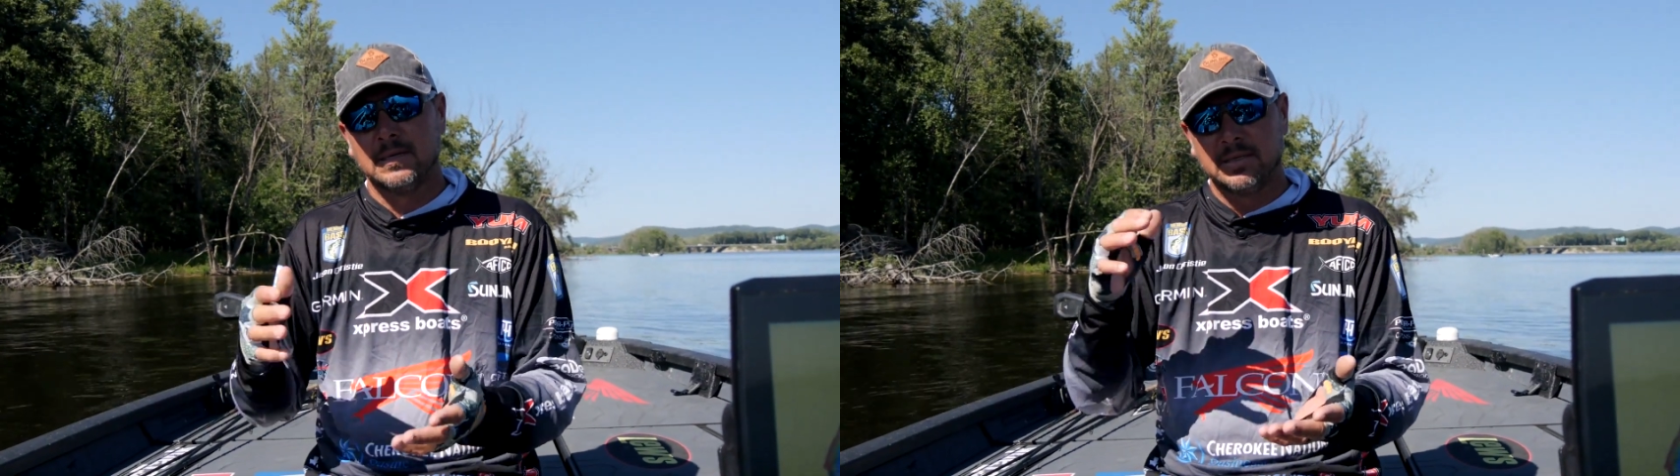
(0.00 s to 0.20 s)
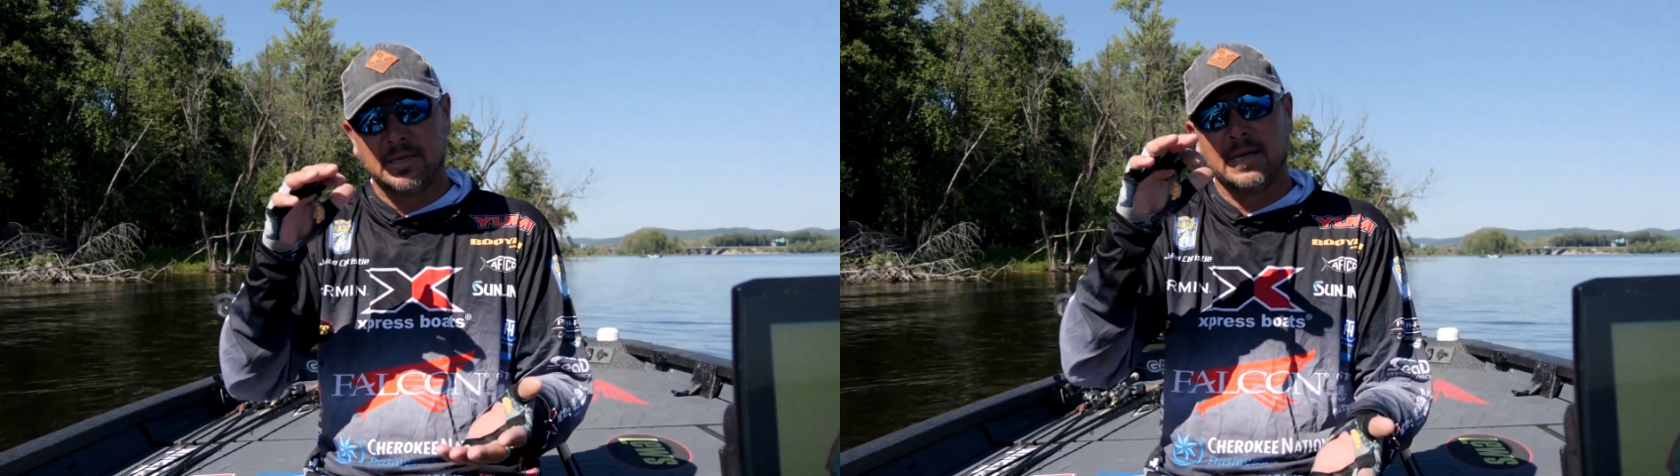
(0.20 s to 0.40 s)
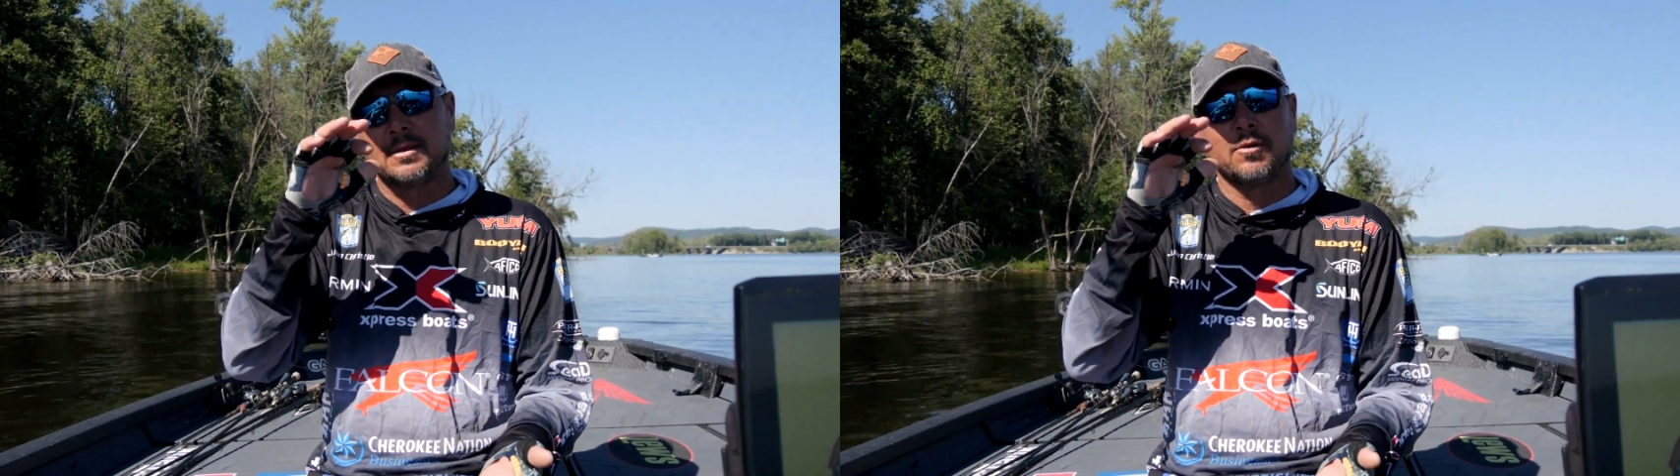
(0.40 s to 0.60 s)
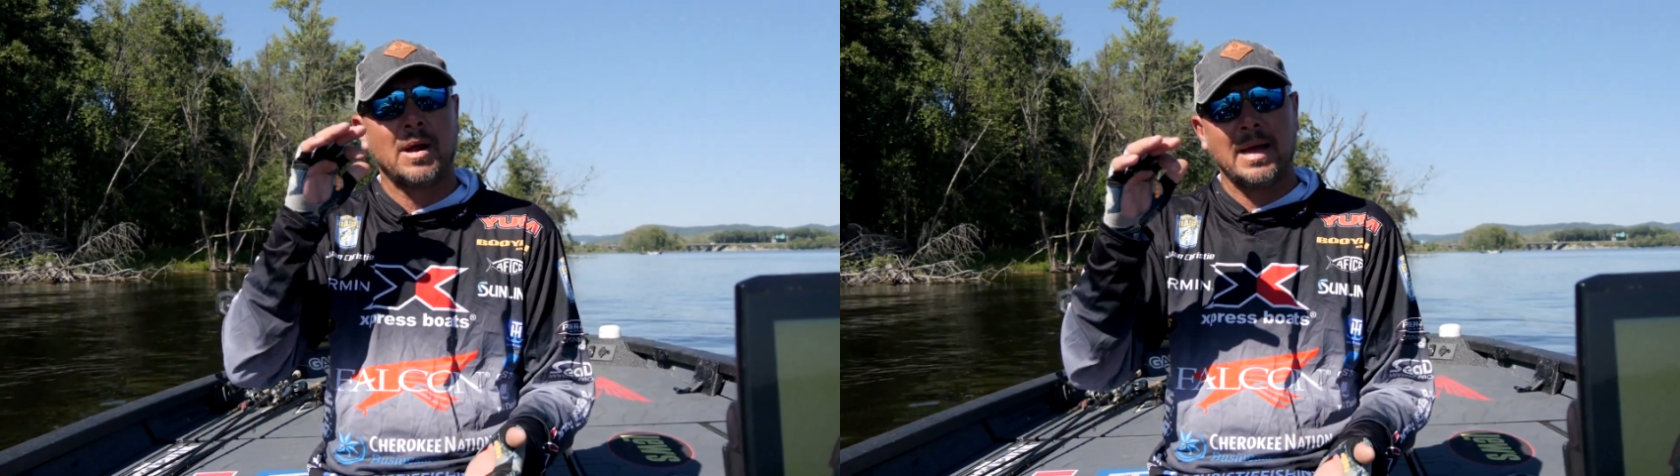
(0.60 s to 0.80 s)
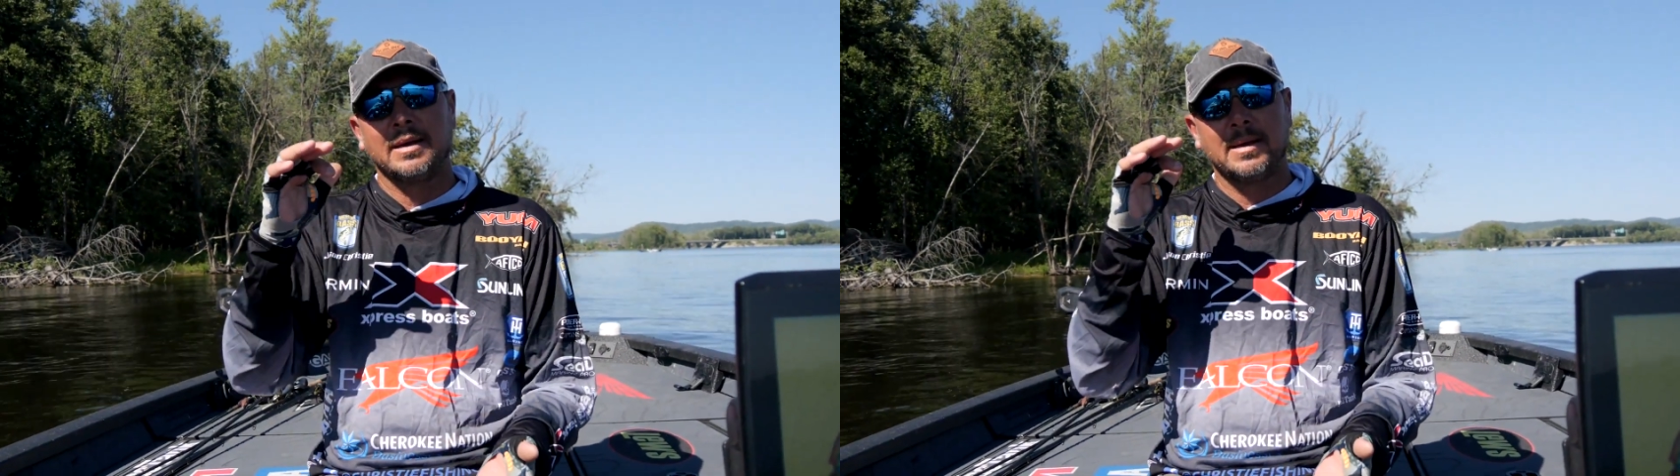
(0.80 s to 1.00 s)
to get the
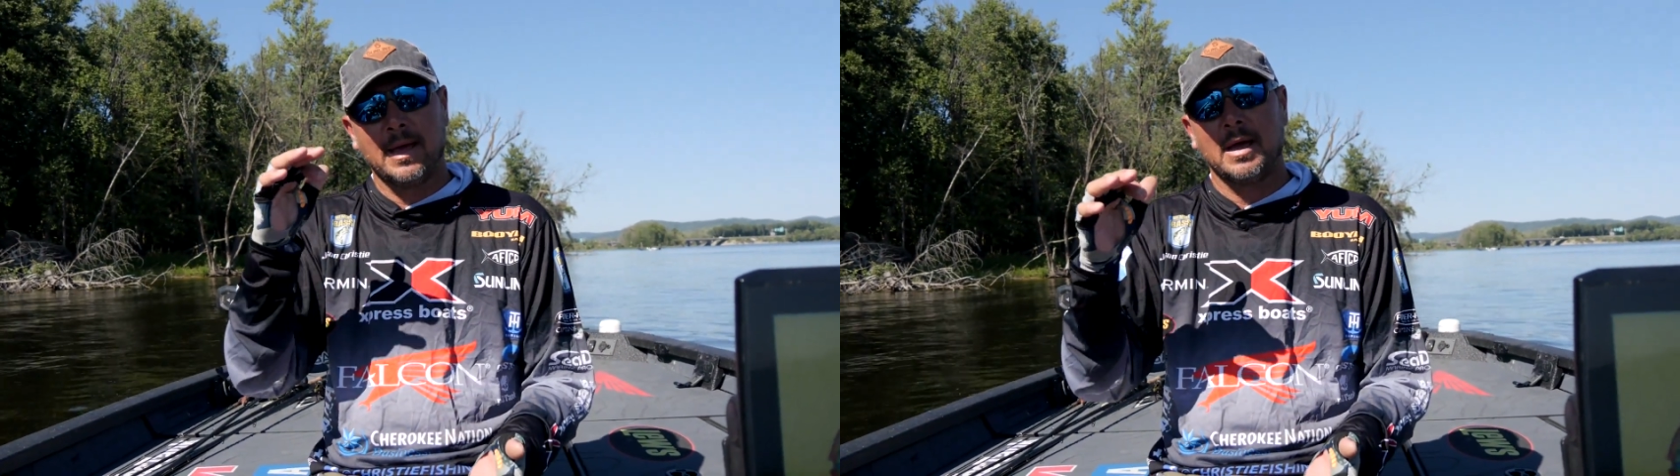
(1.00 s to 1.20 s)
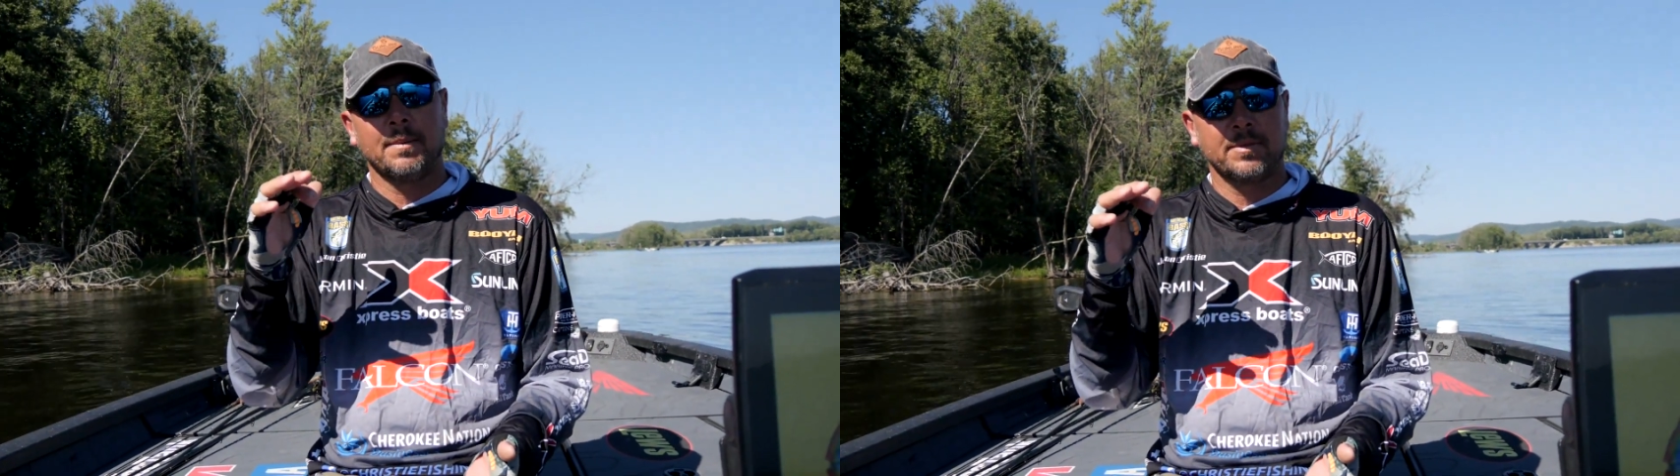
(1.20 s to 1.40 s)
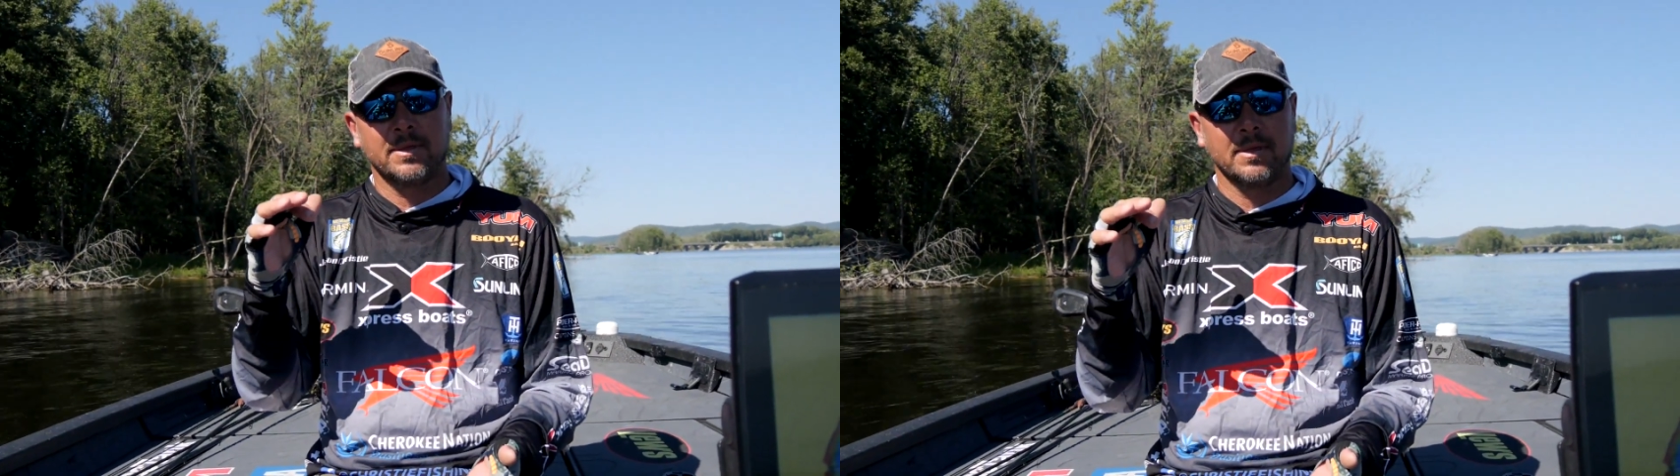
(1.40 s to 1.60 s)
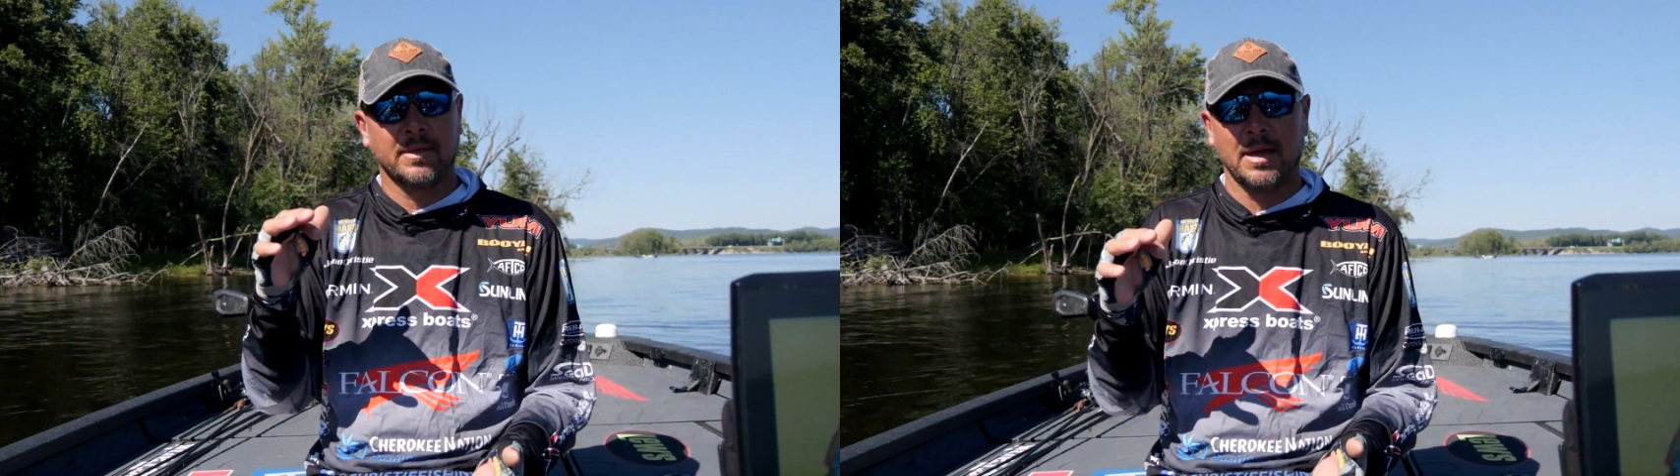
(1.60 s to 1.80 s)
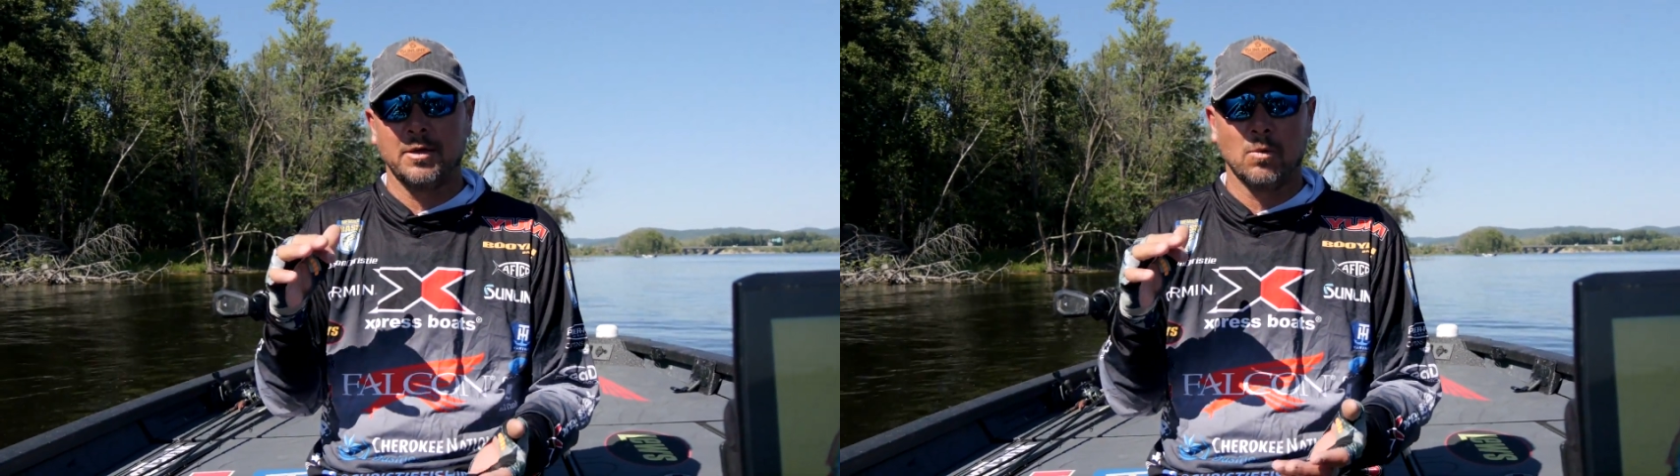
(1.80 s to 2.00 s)
right depth
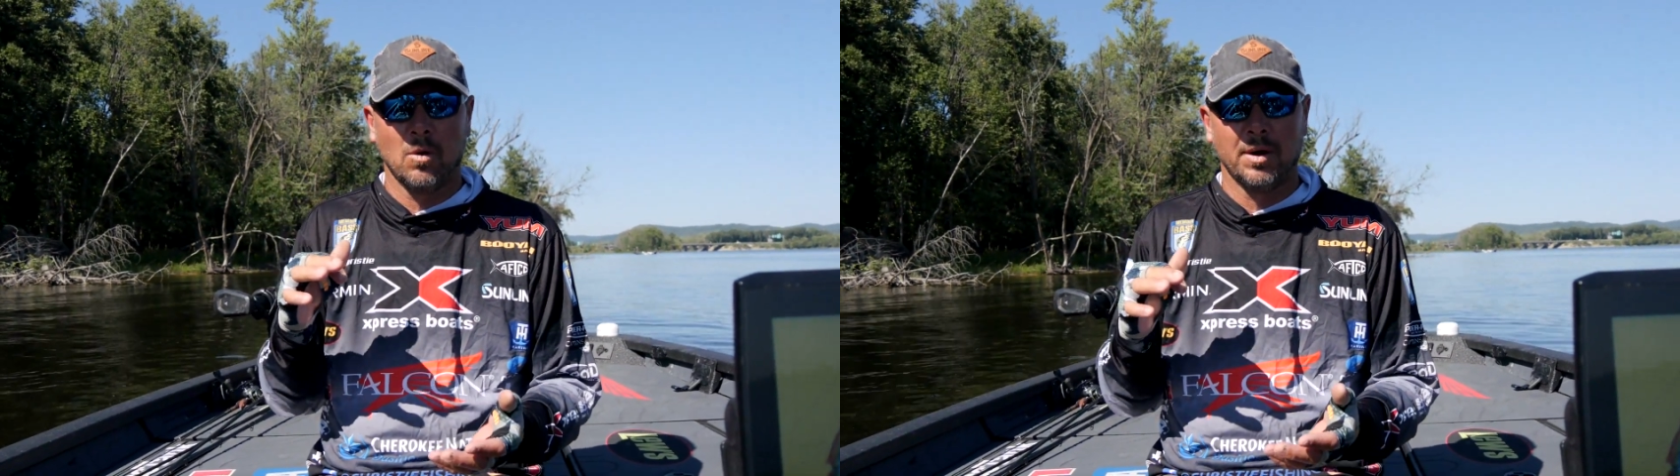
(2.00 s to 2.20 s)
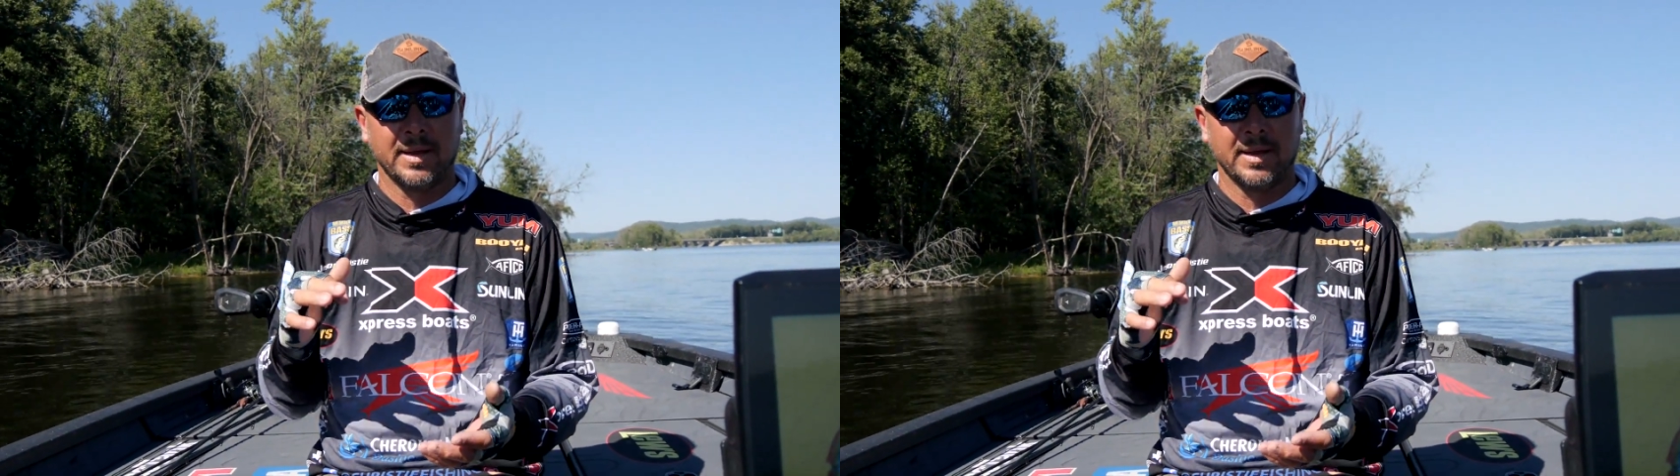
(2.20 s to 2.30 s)
that you want.